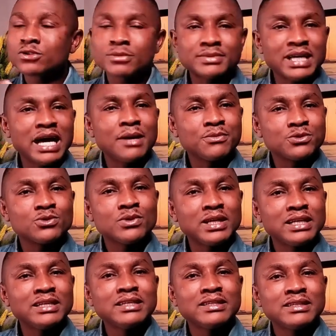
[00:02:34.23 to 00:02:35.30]
Sometimes
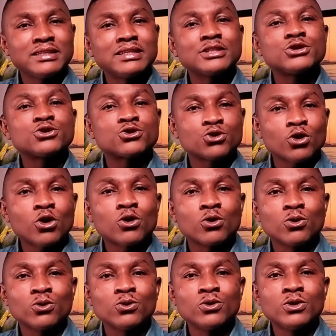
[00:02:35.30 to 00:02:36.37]
when the
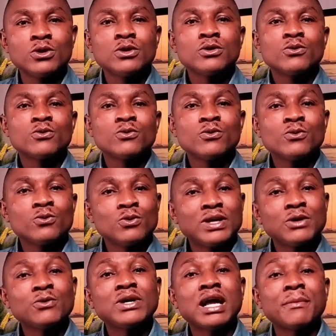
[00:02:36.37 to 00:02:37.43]
struggle,
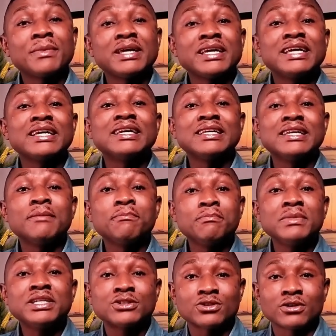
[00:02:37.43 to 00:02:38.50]
when I'm in the
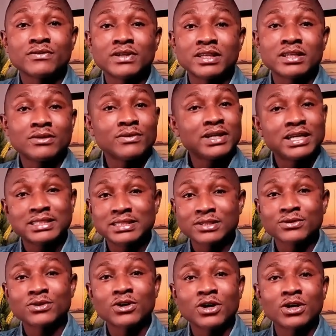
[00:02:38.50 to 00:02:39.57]
midst of it, when I
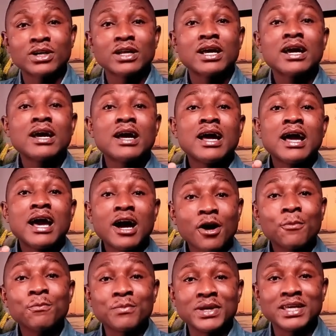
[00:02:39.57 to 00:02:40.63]
tell God,
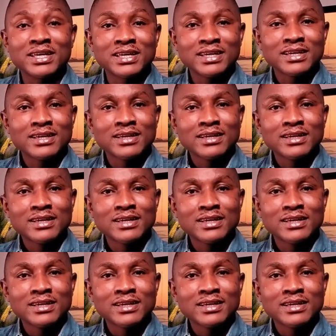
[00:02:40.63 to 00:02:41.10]
help me,